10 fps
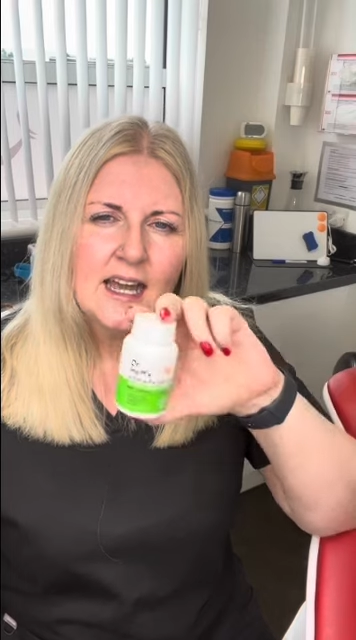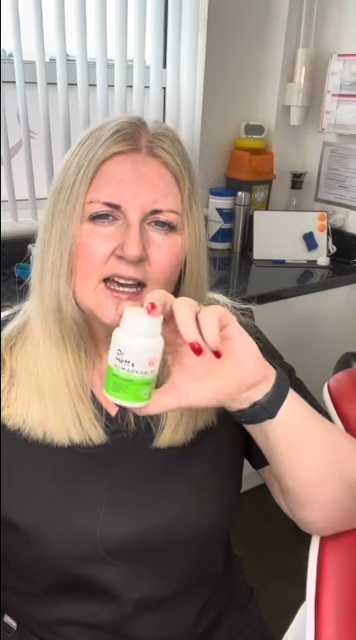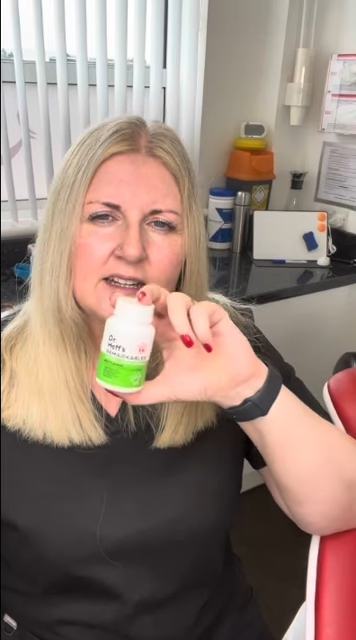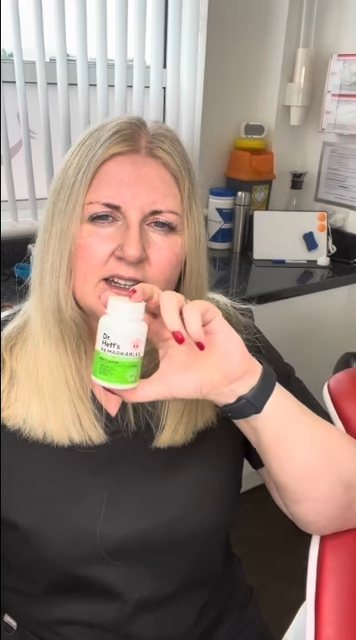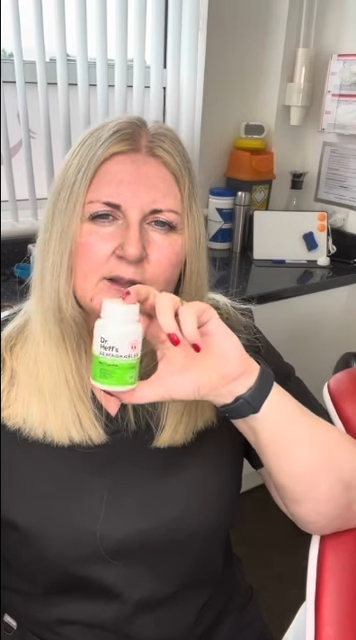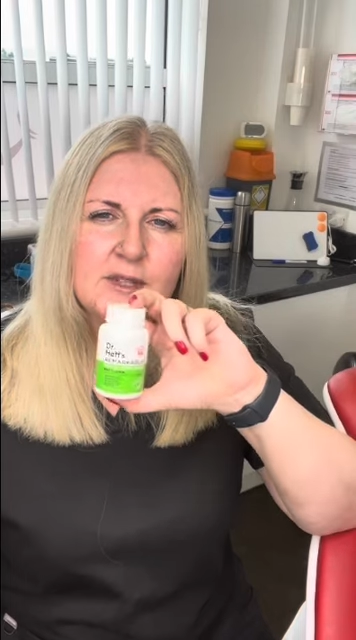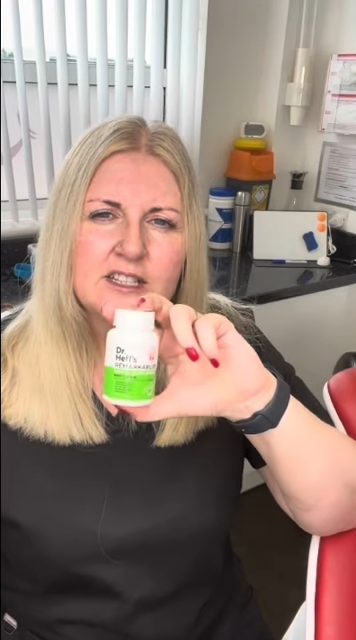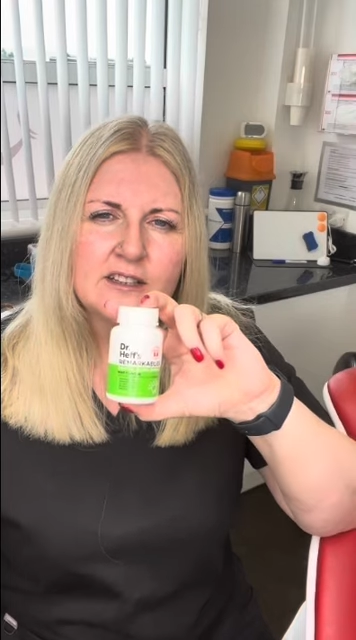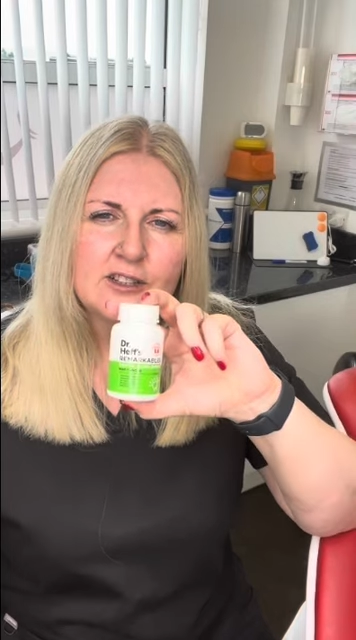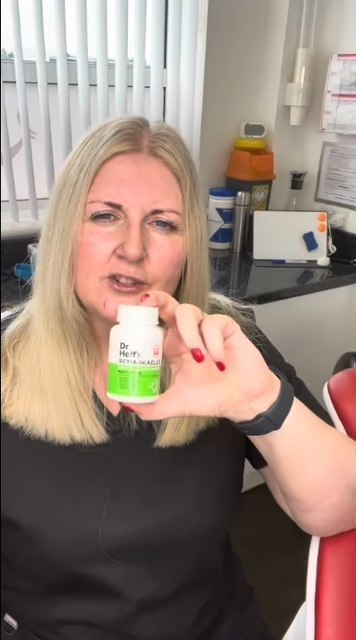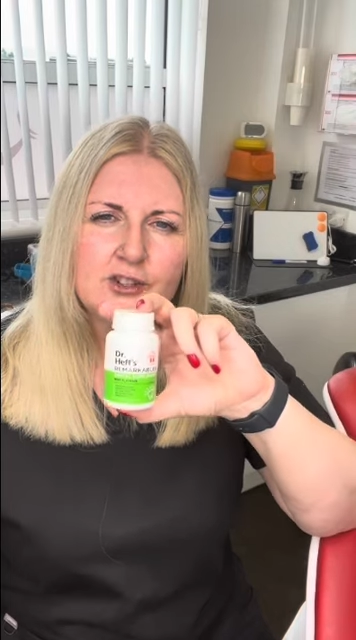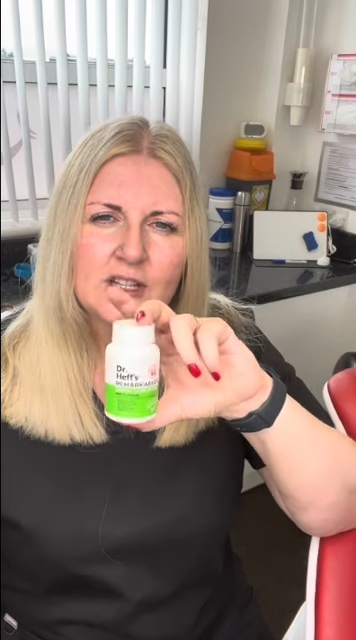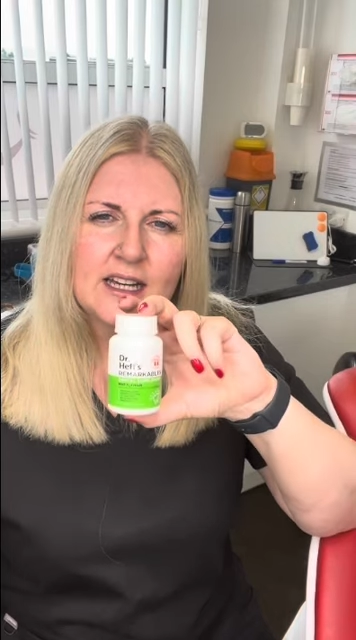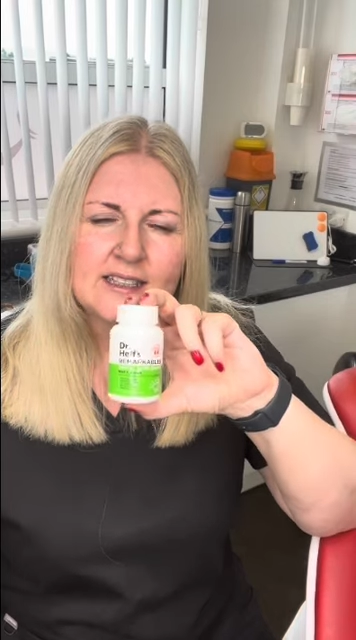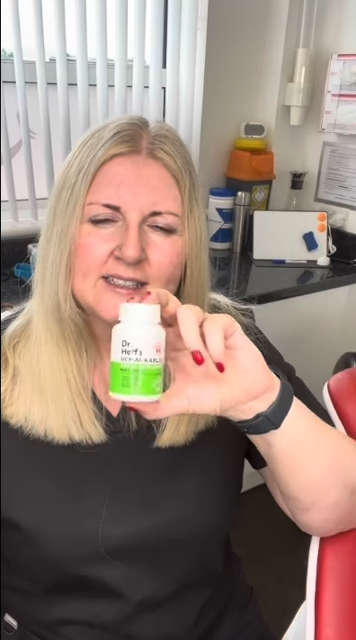and it immediately
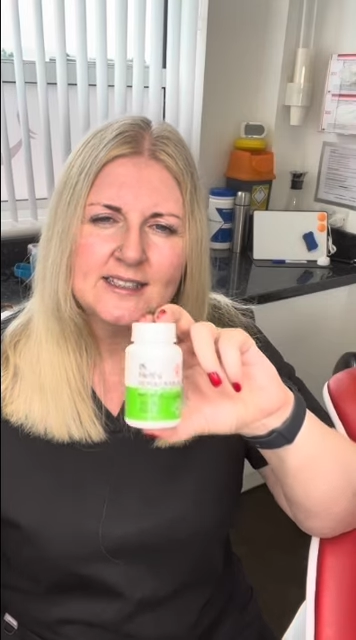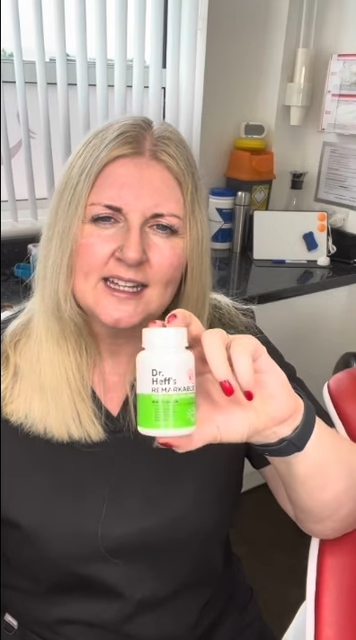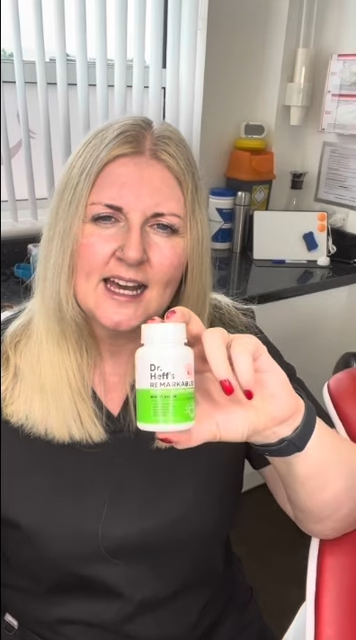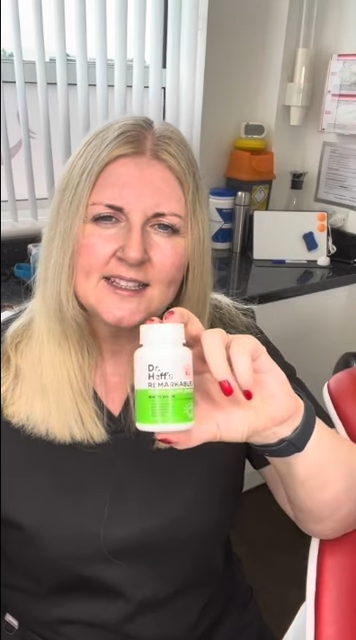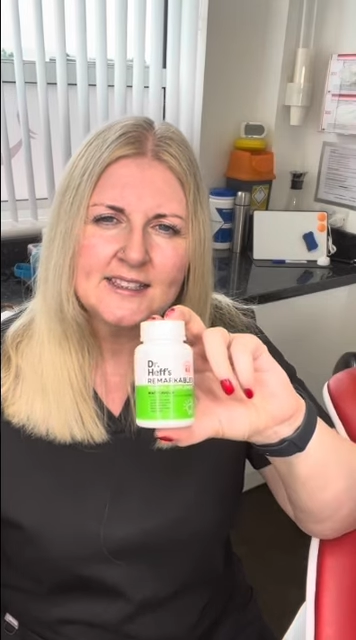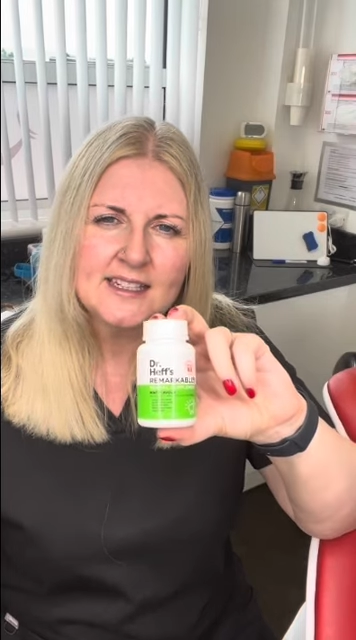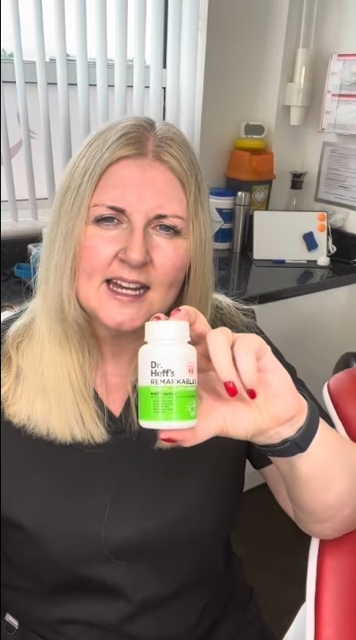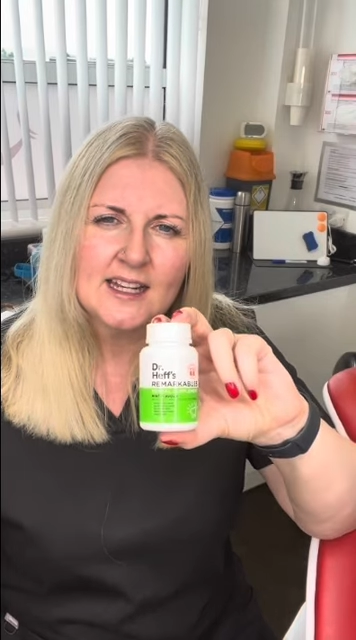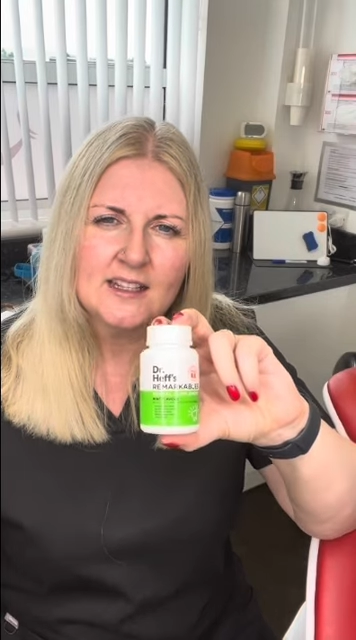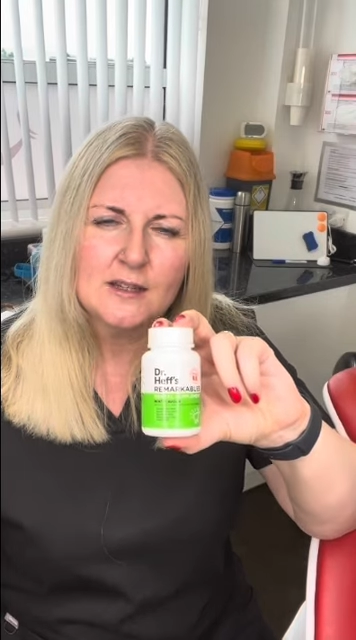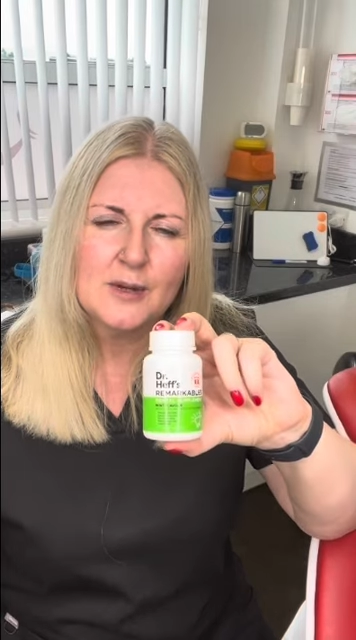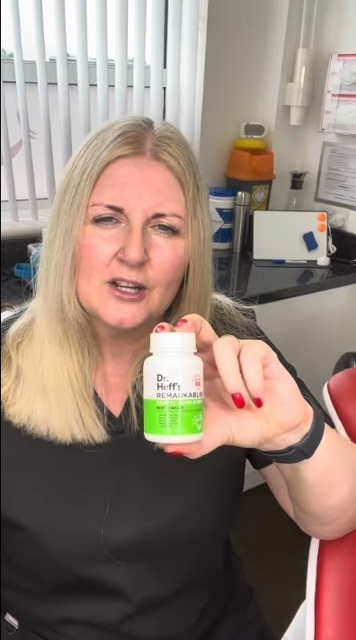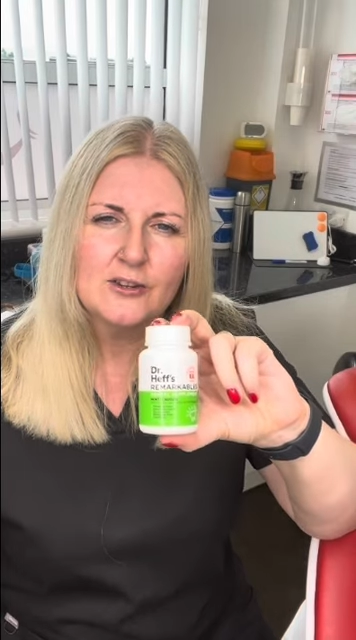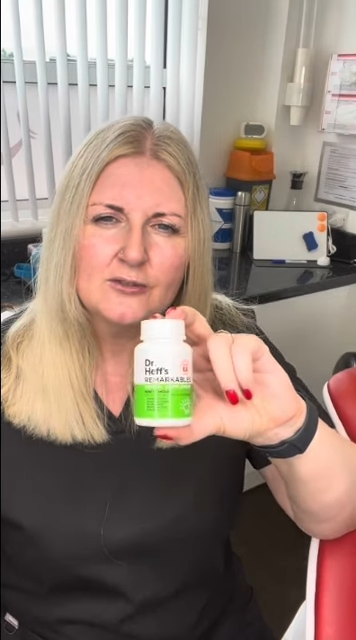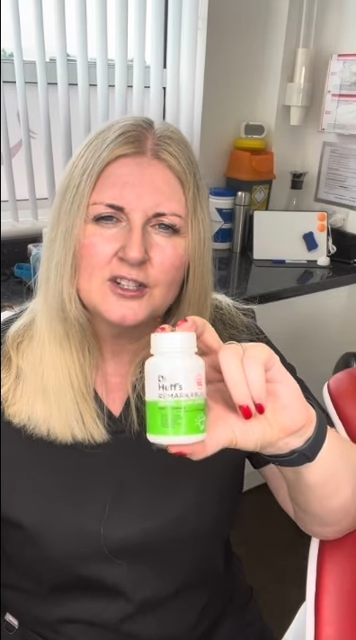neutralises the acid attack in the mouth,